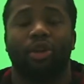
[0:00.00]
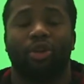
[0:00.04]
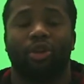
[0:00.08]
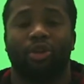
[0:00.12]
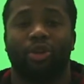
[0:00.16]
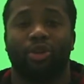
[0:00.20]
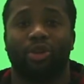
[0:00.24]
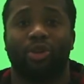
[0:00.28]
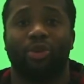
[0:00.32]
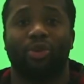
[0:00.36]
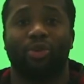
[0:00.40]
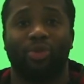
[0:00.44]

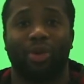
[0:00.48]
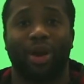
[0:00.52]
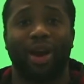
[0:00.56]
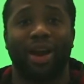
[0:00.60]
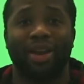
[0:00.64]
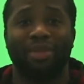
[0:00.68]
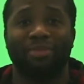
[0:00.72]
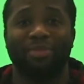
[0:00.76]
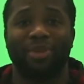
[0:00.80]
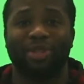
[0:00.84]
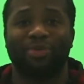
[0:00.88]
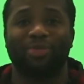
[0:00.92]
You're
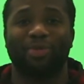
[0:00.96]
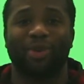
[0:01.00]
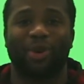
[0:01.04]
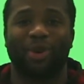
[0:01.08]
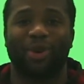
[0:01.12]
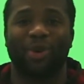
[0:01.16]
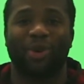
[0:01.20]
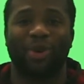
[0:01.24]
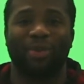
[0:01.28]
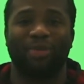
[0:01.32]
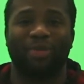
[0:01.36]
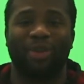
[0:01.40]
right, Miss
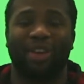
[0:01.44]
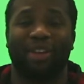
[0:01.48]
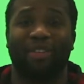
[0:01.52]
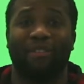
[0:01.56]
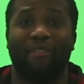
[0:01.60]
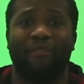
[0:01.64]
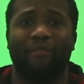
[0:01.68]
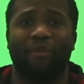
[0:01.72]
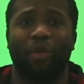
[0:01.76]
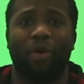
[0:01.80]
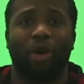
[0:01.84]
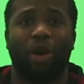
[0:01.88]
McCormick.
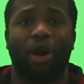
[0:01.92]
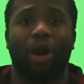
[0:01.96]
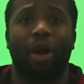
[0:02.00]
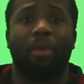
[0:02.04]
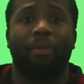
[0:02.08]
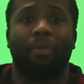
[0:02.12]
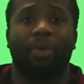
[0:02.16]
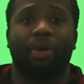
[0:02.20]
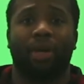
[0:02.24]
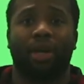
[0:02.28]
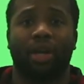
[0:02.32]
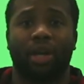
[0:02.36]
For our
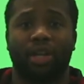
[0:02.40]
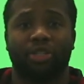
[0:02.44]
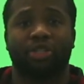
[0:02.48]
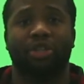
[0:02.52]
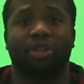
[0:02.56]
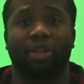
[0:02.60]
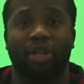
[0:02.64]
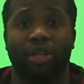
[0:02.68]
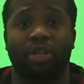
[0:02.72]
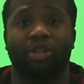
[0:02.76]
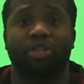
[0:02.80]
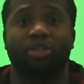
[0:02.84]

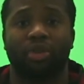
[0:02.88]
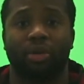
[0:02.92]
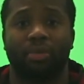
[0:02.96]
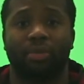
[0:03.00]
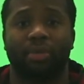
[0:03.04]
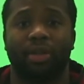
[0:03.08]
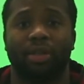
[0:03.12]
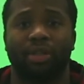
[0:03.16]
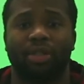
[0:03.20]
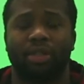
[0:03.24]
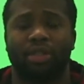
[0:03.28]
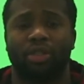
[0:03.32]
percussion
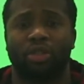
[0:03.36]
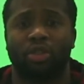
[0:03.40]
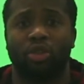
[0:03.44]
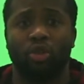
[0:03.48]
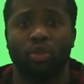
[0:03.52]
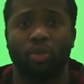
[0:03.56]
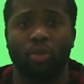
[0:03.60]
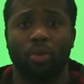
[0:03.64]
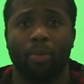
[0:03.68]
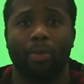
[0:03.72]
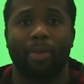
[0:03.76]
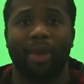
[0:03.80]
instruments,
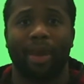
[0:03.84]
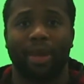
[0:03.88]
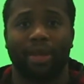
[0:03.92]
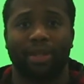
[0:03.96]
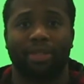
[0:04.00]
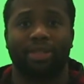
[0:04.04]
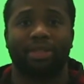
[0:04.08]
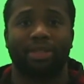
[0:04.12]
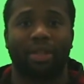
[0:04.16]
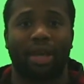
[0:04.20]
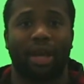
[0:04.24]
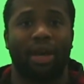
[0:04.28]
to make
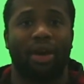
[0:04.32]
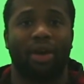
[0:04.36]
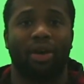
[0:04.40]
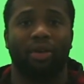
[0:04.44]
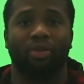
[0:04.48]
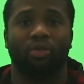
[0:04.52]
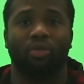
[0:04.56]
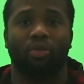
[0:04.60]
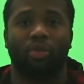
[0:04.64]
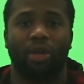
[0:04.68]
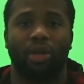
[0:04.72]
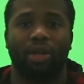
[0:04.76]

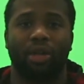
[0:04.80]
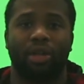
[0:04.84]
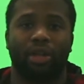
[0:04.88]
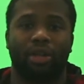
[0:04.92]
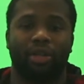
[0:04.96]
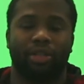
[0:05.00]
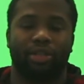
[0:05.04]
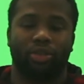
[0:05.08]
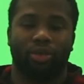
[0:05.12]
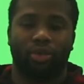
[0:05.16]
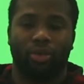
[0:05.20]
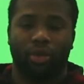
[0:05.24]
sound, we
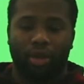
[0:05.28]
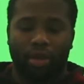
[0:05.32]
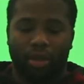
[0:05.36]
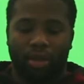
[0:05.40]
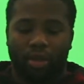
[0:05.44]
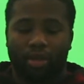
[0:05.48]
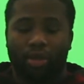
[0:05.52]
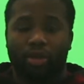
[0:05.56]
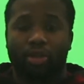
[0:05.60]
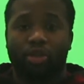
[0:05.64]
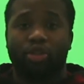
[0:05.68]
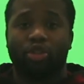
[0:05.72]
need to
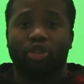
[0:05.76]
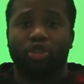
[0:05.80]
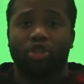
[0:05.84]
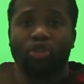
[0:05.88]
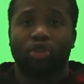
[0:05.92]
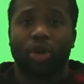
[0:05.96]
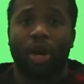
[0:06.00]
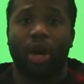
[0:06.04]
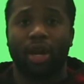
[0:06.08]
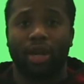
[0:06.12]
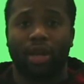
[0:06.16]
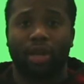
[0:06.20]
either
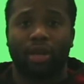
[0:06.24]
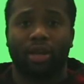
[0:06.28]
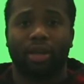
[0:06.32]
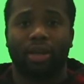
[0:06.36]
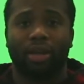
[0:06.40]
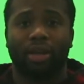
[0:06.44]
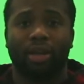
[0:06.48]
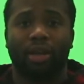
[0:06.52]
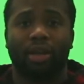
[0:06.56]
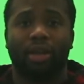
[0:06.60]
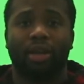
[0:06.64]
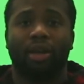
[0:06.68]
strike,
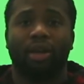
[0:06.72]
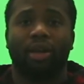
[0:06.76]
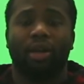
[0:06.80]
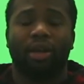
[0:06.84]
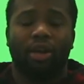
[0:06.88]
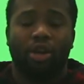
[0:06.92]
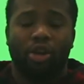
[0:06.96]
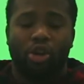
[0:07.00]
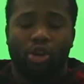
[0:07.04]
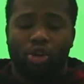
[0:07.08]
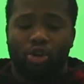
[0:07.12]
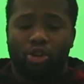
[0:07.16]

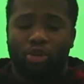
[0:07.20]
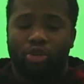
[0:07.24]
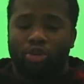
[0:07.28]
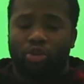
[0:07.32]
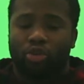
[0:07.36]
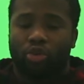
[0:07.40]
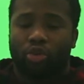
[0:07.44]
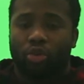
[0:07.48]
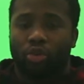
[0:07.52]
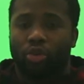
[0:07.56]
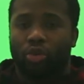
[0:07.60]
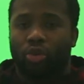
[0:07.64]

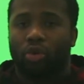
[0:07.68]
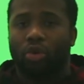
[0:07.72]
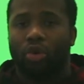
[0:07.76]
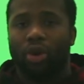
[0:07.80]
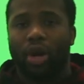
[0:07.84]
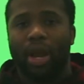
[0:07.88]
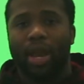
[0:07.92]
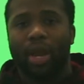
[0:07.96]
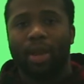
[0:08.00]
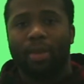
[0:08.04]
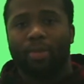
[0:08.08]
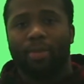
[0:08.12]

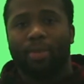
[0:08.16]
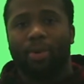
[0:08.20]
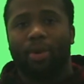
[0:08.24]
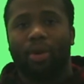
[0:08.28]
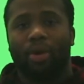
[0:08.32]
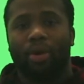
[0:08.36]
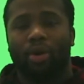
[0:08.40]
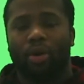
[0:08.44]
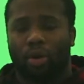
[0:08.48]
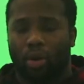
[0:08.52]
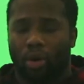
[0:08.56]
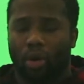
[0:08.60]
scrape,
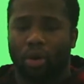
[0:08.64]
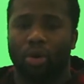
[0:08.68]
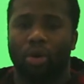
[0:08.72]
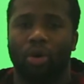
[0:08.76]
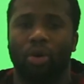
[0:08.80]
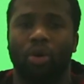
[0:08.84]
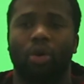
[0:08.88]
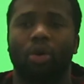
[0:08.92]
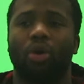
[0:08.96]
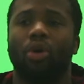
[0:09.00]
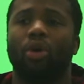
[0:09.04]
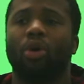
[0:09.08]

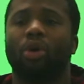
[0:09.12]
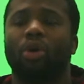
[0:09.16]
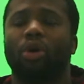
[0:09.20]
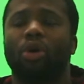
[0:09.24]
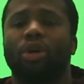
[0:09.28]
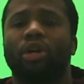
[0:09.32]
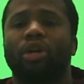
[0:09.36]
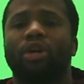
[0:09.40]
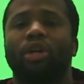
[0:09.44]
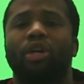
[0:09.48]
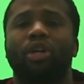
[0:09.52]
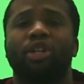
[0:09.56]

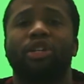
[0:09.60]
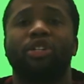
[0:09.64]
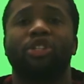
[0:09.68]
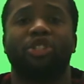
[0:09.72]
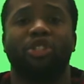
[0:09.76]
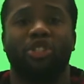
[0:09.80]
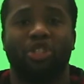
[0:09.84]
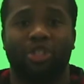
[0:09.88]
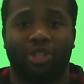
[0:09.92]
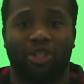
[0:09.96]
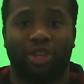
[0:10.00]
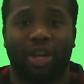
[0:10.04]
or
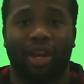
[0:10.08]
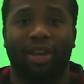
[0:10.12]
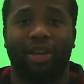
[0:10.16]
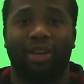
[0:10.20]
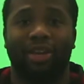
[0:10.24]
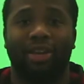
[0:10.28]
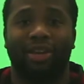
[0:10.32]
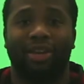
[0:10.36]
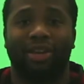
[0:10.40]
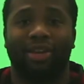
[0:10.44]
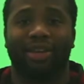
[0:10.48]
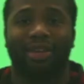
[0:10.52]
shake.